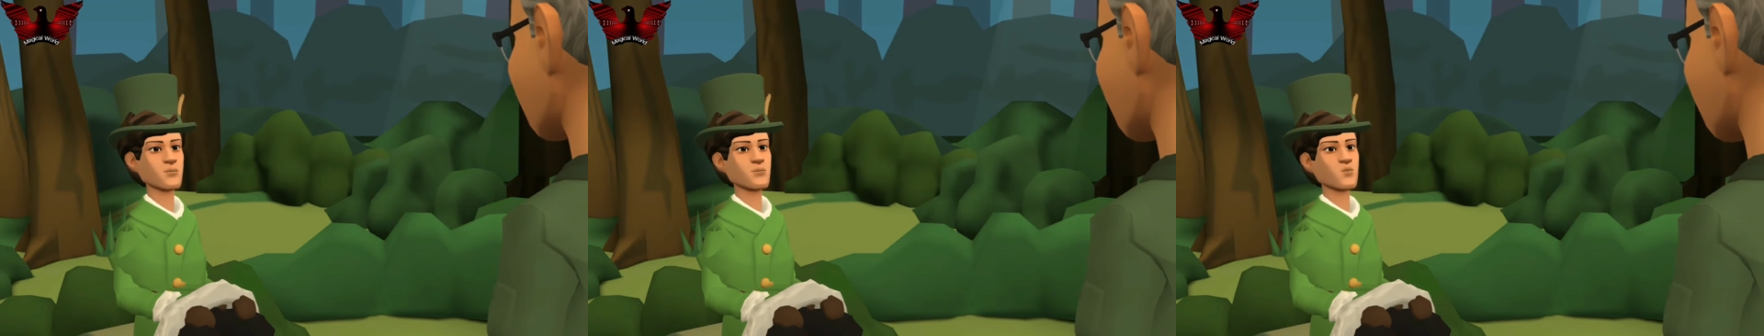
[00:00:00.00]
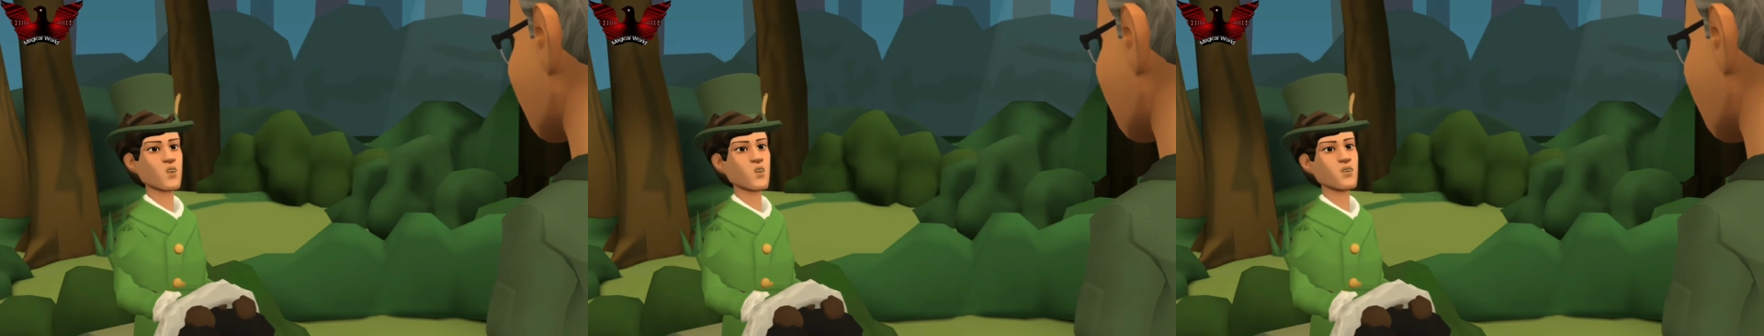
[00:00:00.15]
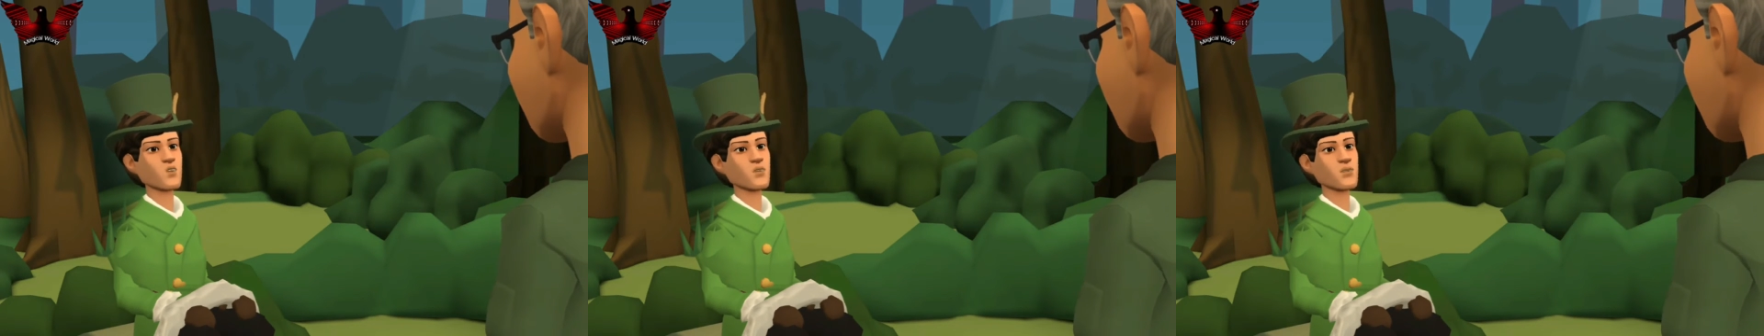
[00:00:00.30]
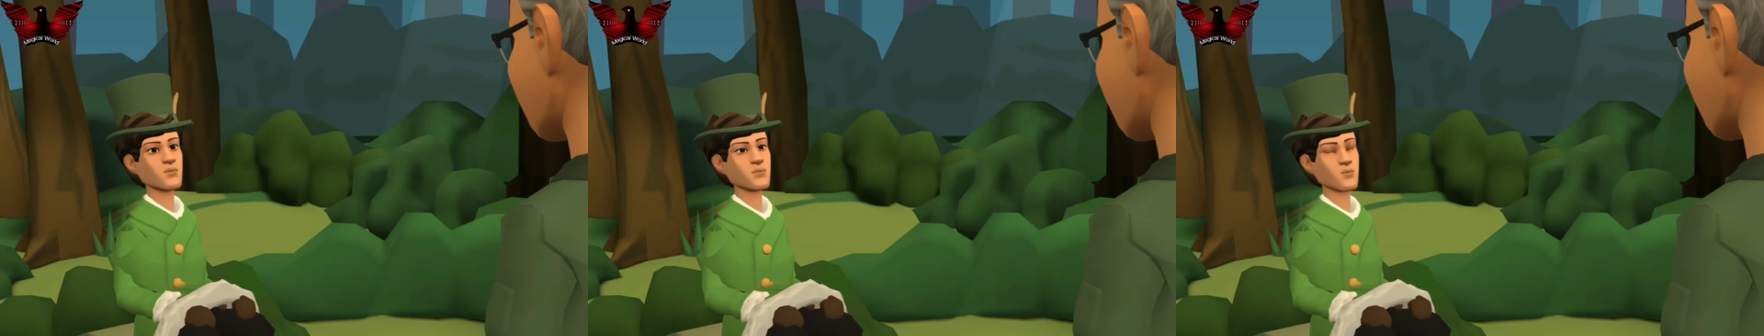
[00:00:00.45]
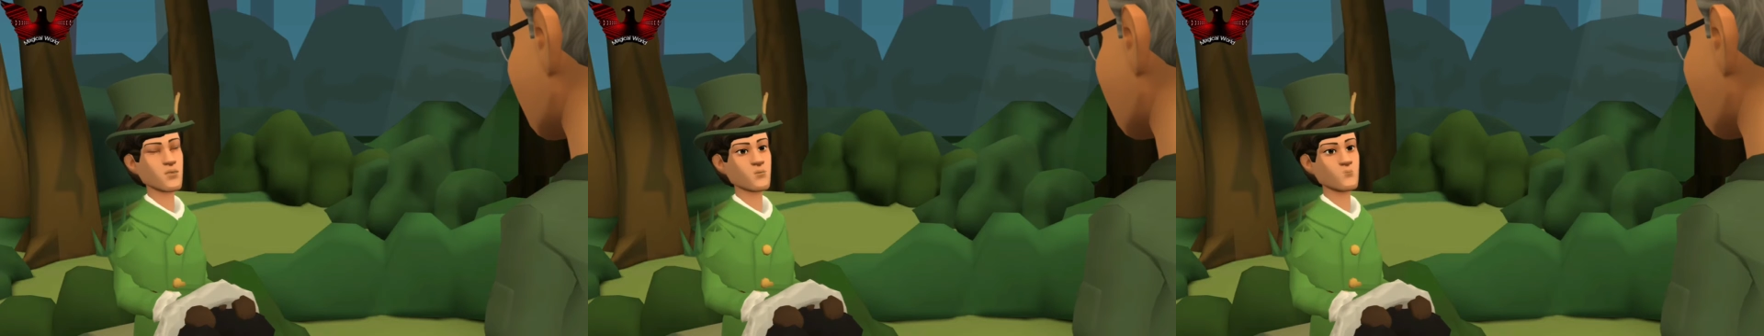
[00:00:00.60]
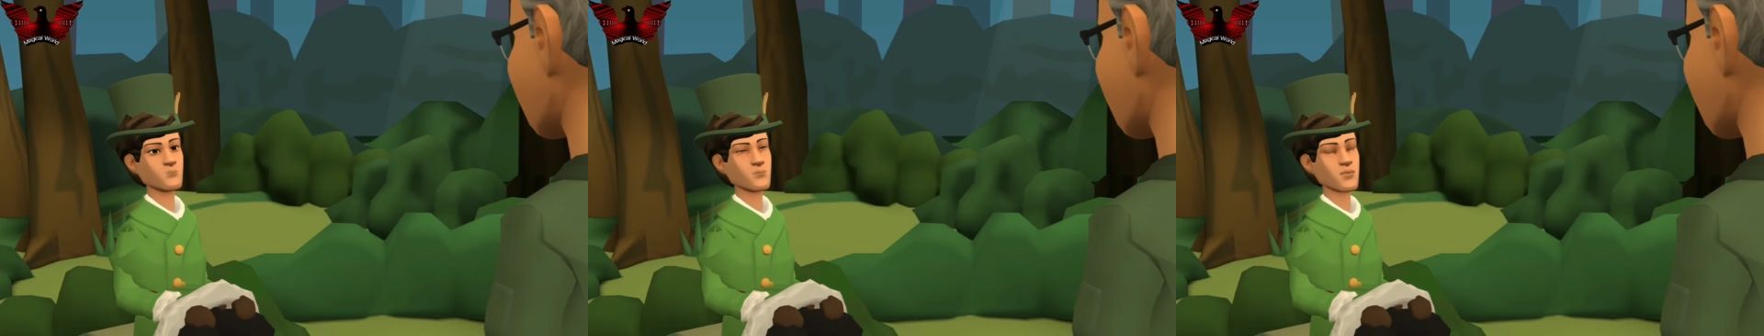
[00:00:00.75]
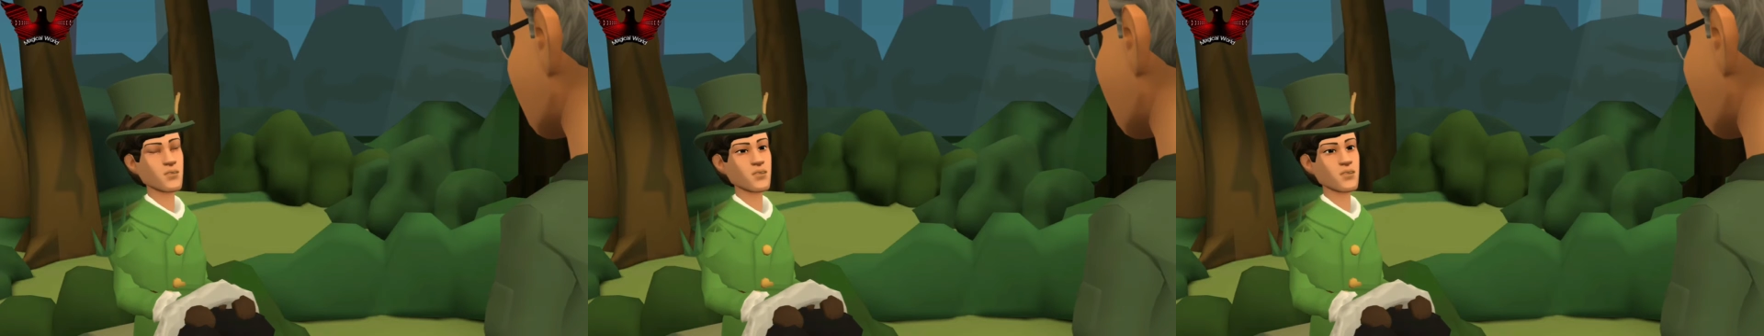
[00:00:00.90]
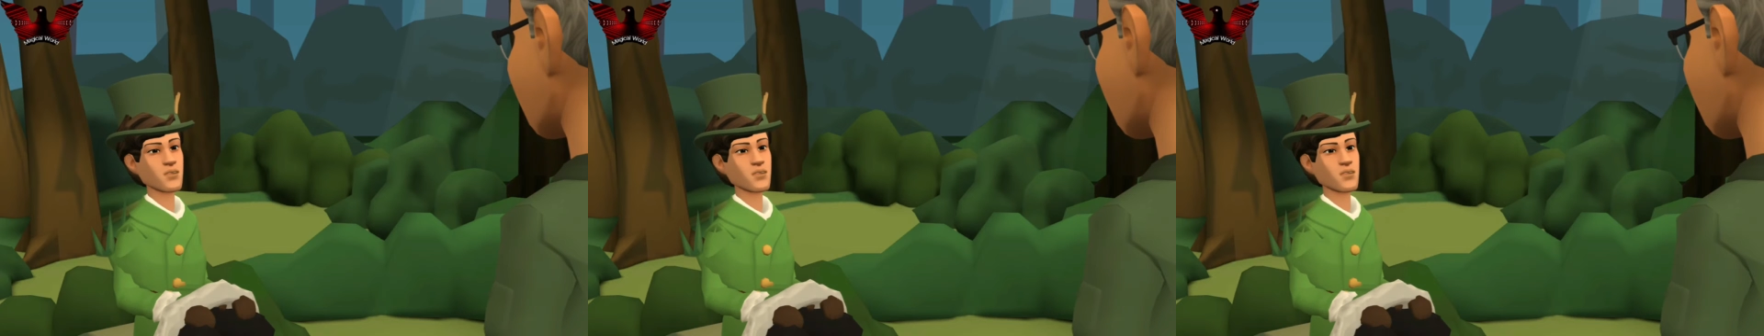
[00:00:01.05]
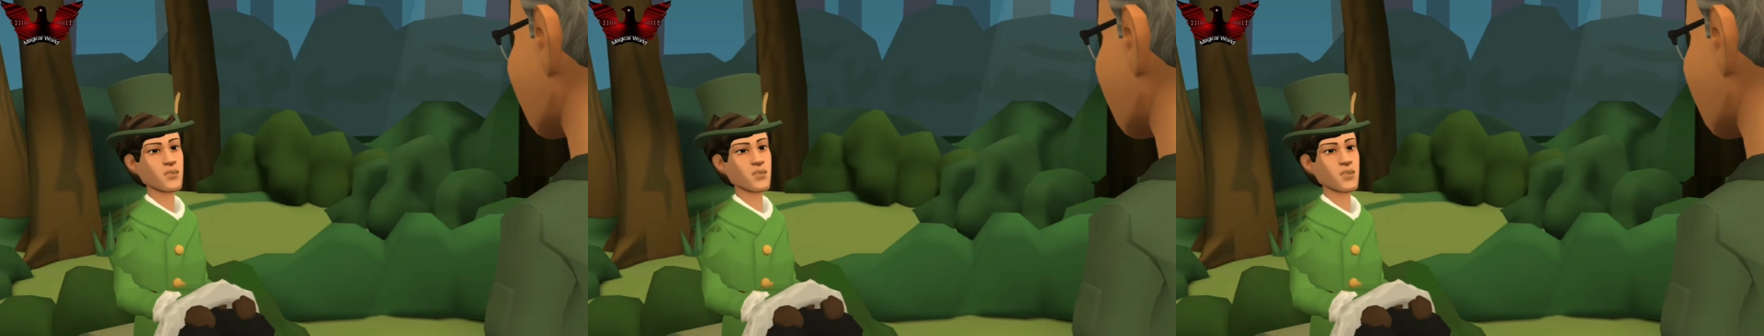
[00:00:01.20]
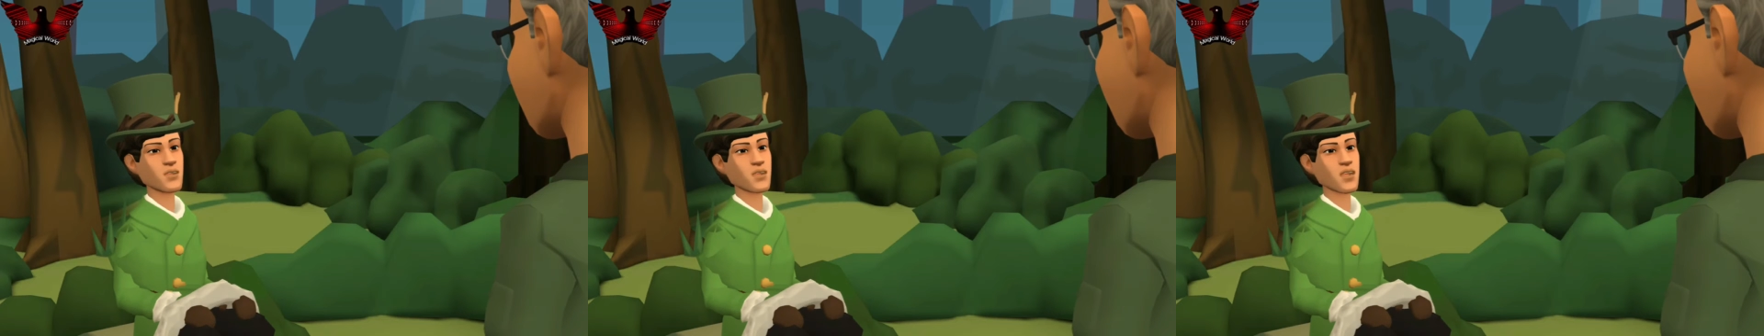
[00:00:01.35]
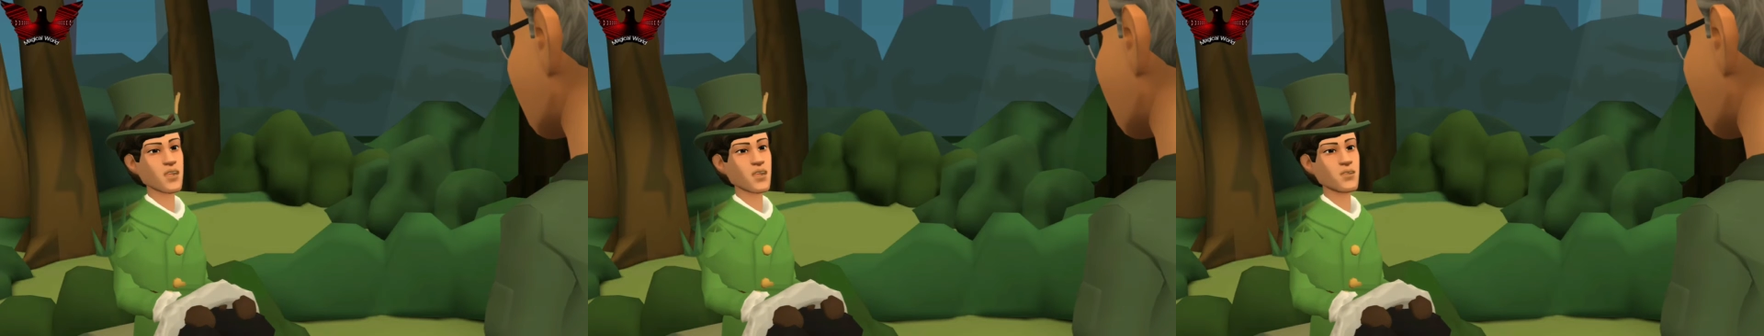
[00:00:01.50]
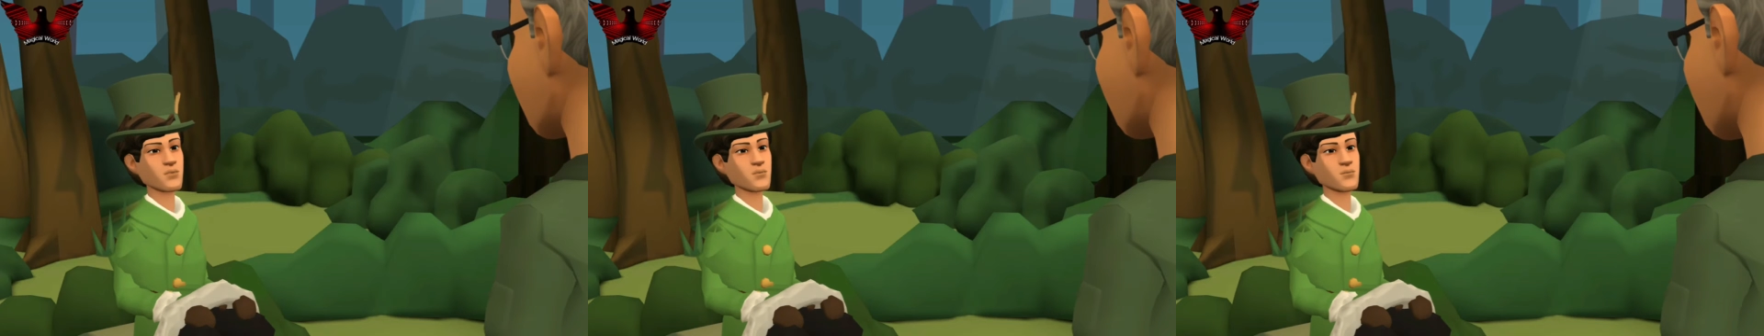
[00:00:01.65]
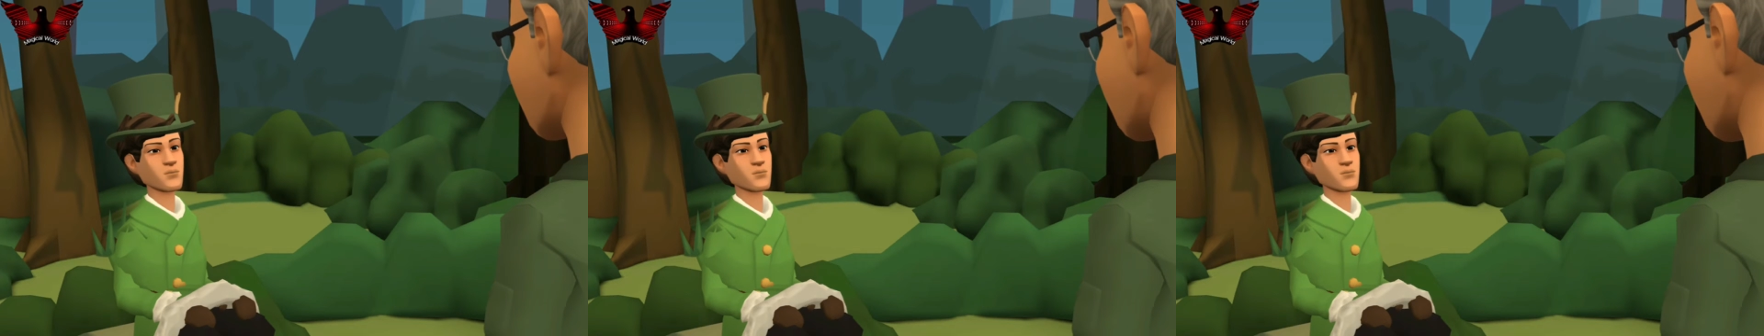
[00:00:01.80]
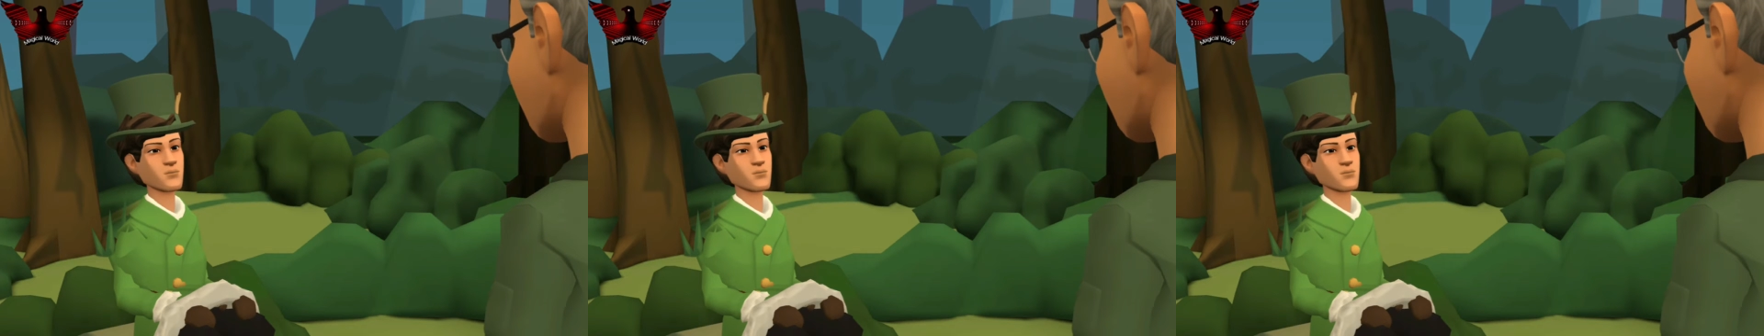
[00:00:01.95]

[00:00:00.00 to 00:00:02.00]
and with two companions,